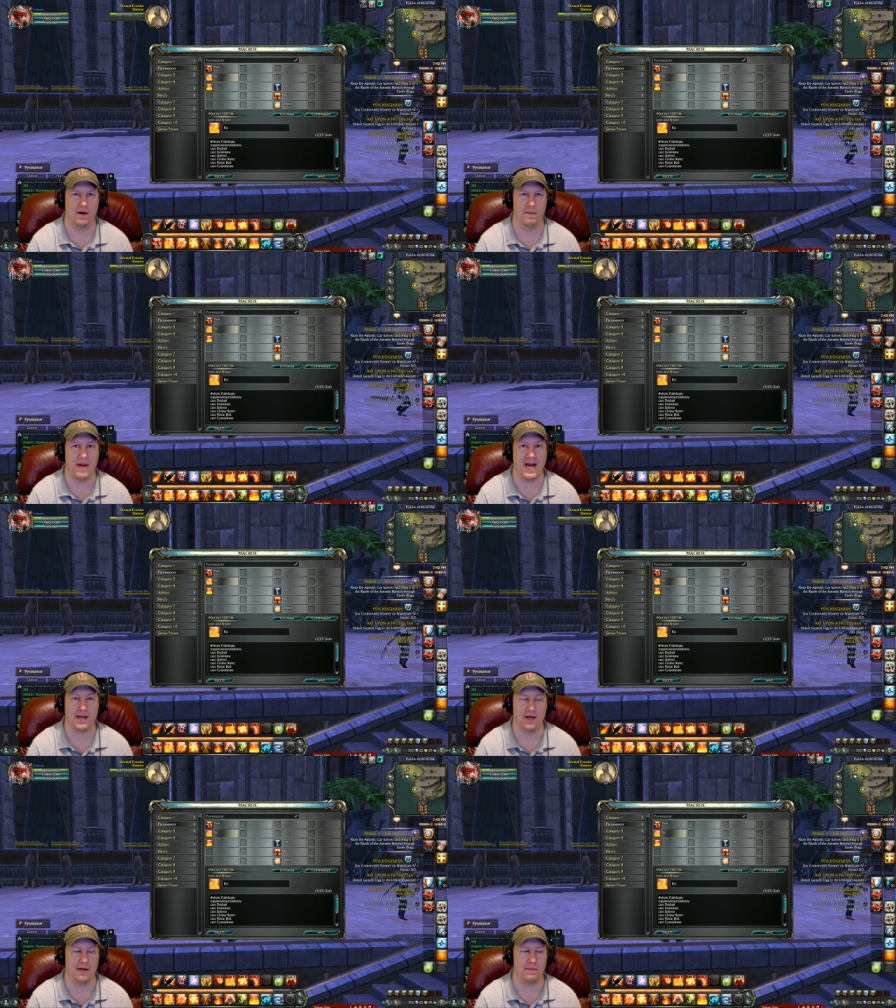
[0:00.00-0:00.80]

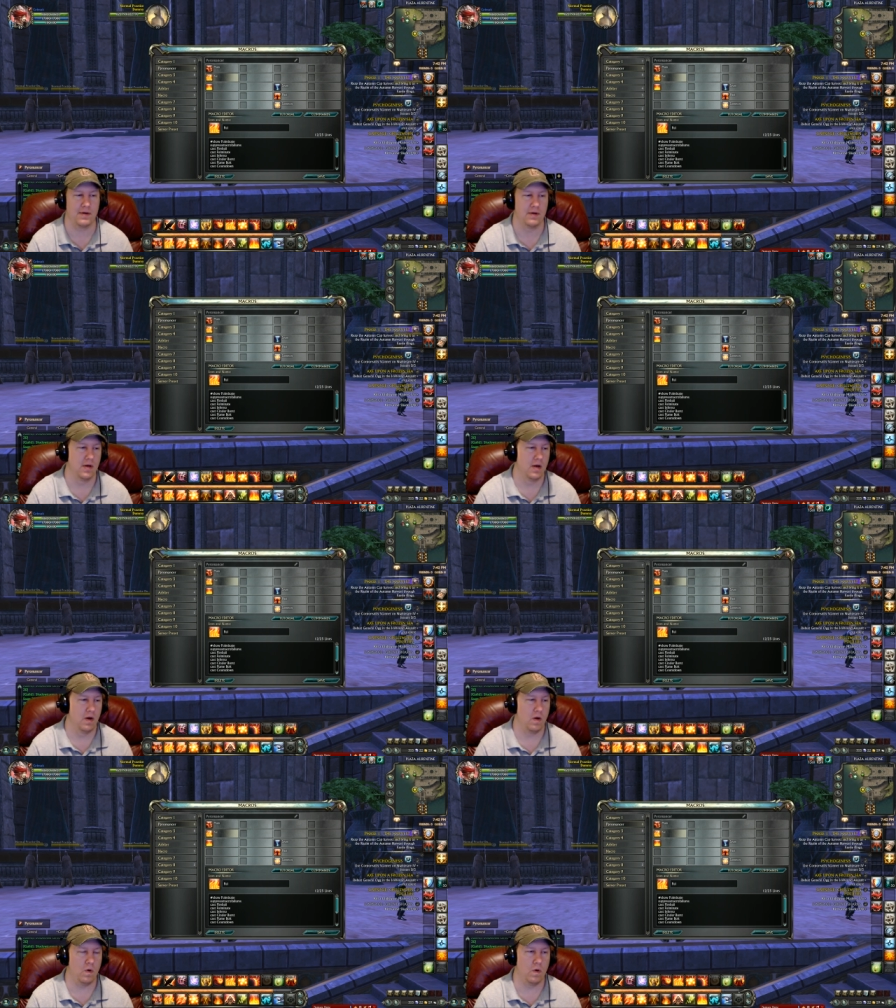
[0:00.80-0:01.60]
back up,
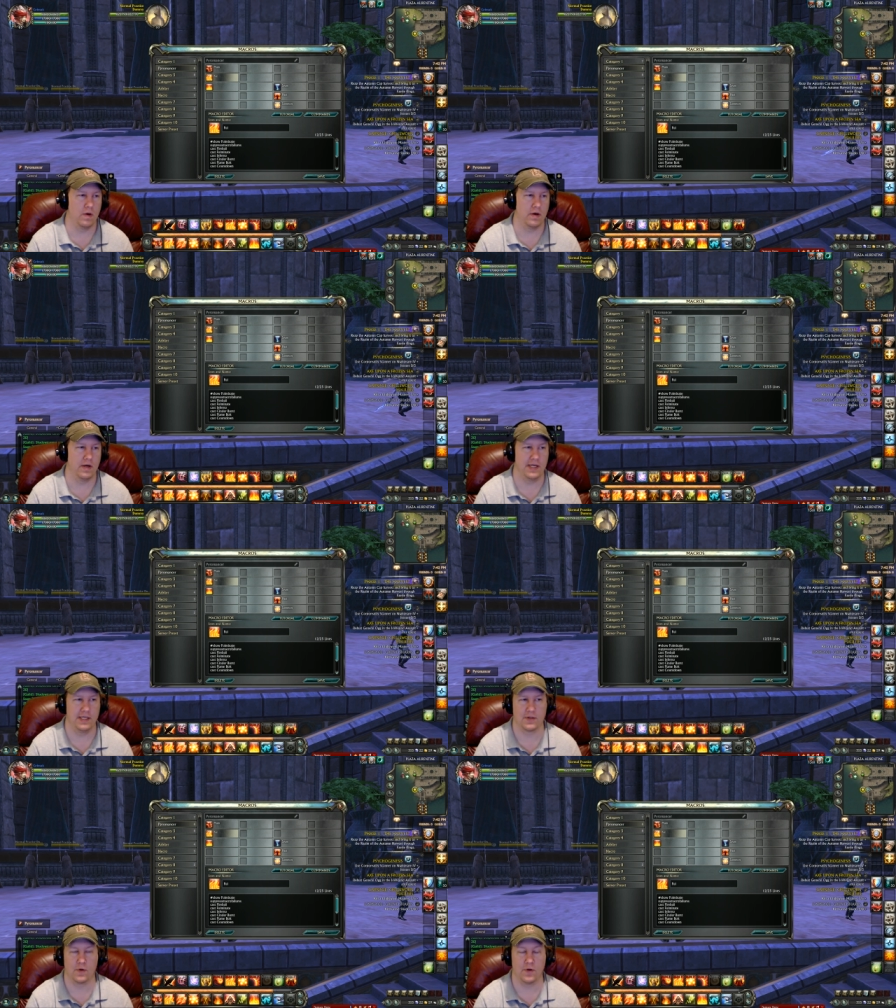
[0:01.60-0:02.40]
or
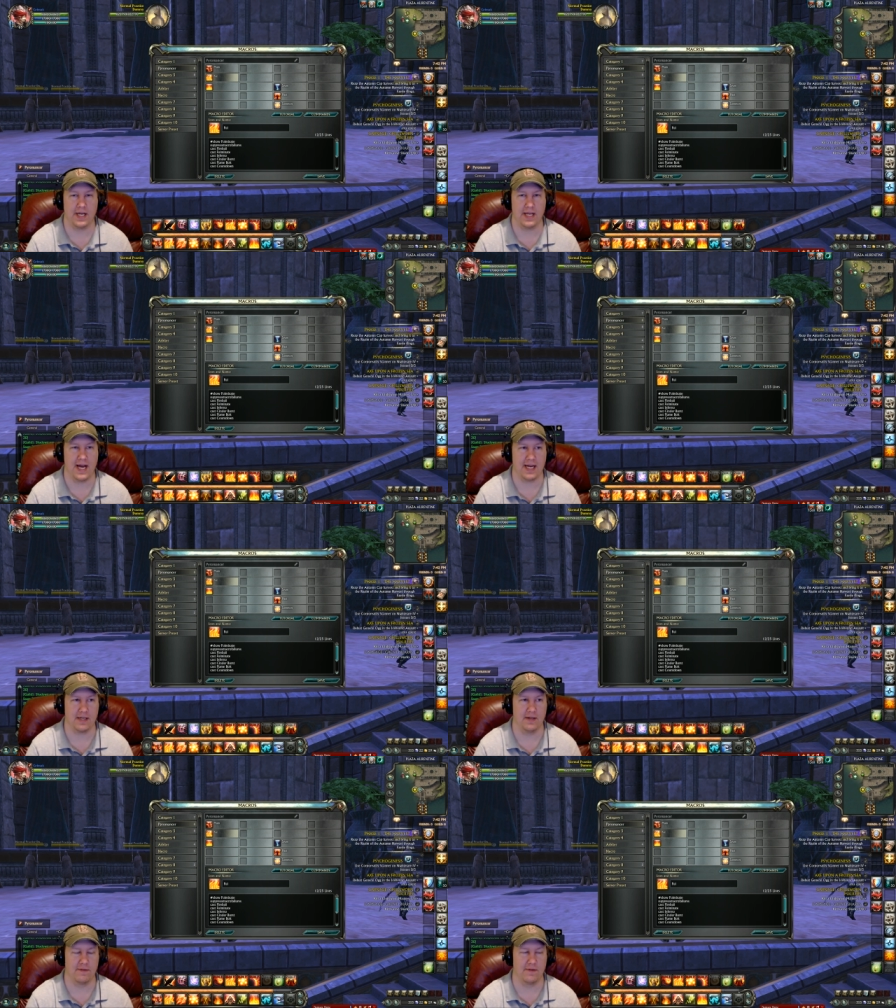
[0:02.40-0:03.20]
it's already
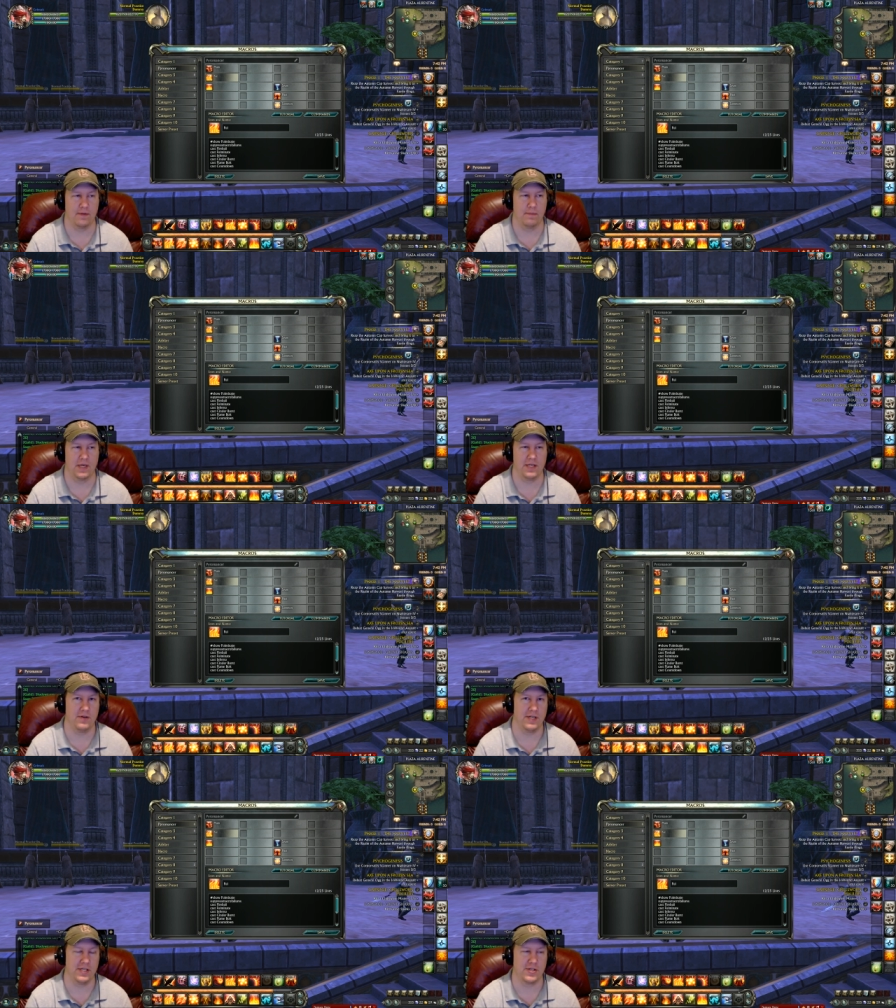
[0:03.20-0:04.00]
active but
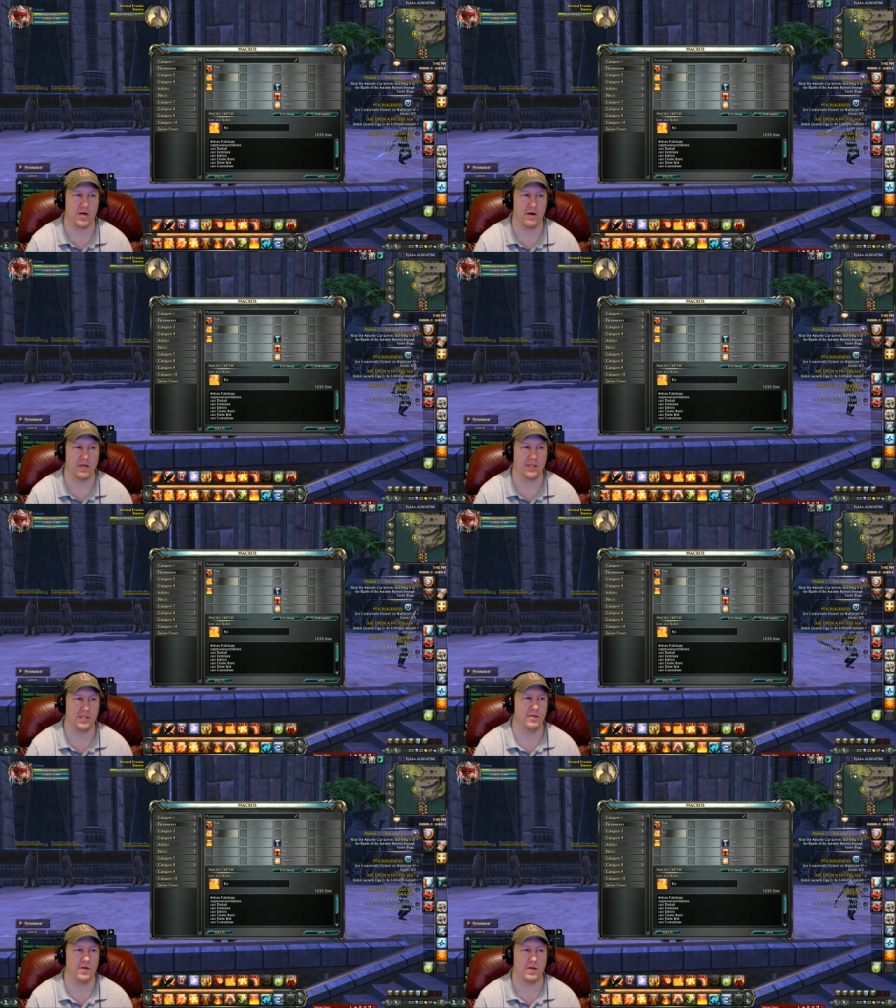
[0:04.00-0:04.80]
you need
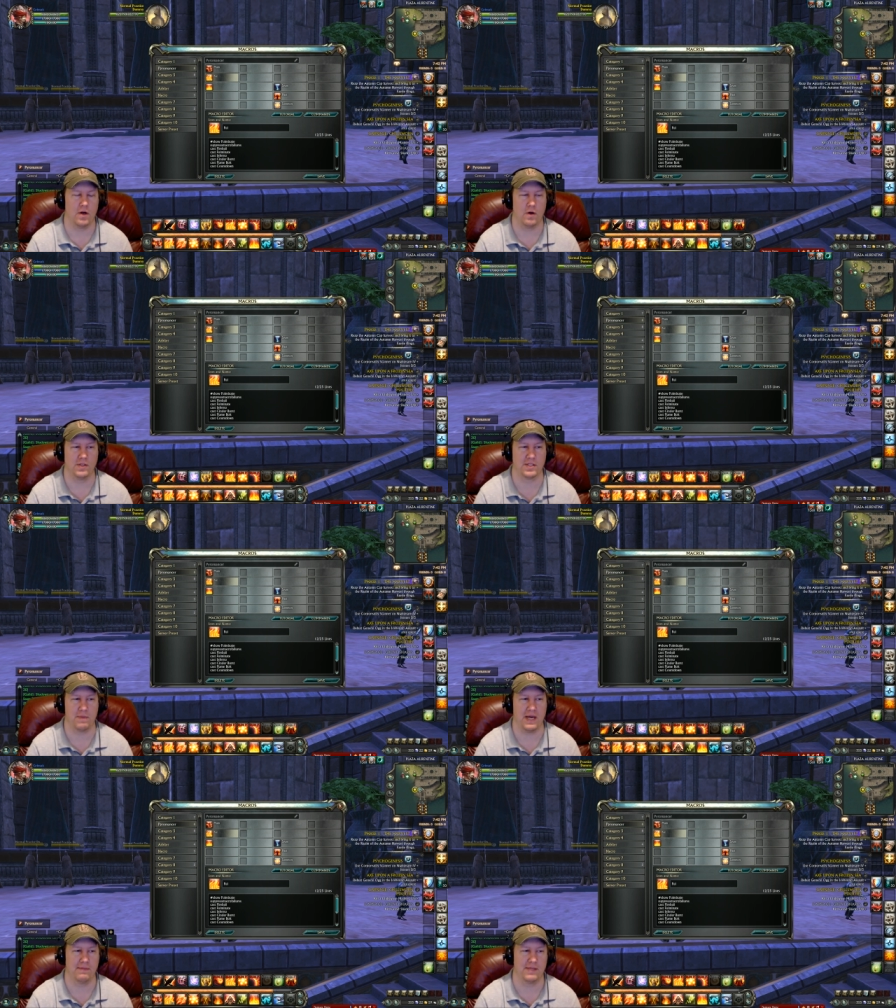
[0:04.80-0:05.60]
charge, you can always
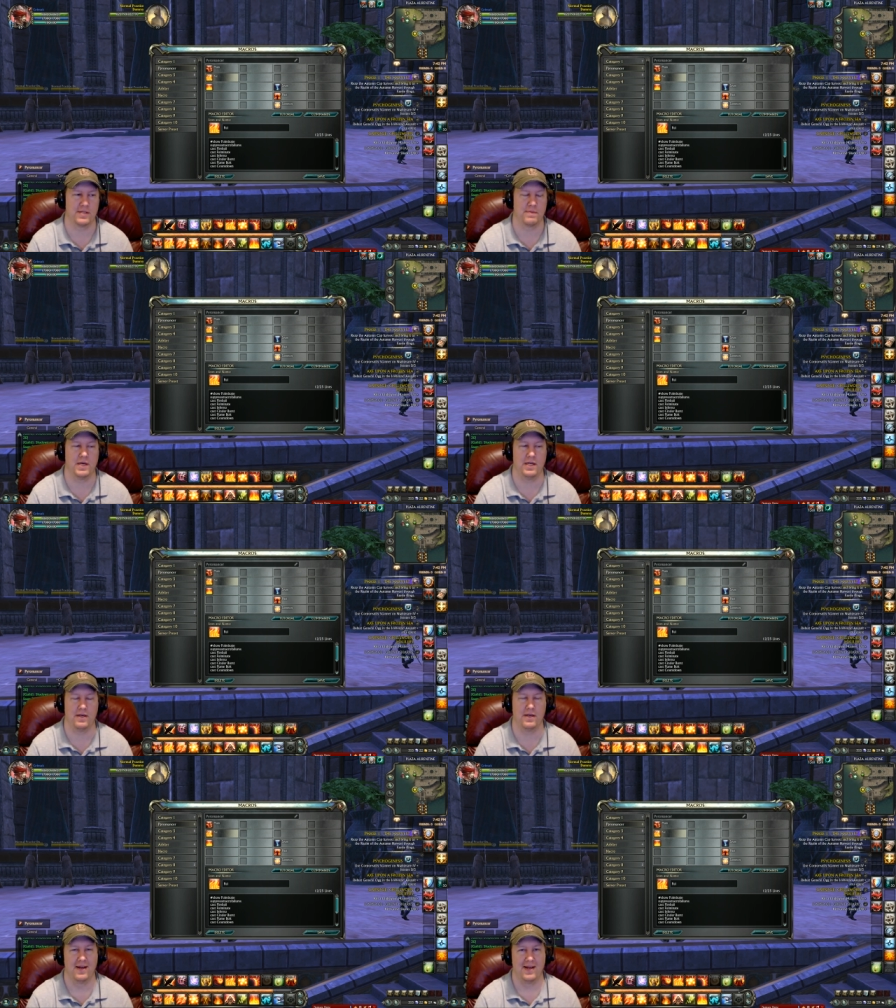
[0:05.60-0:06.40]
spam this button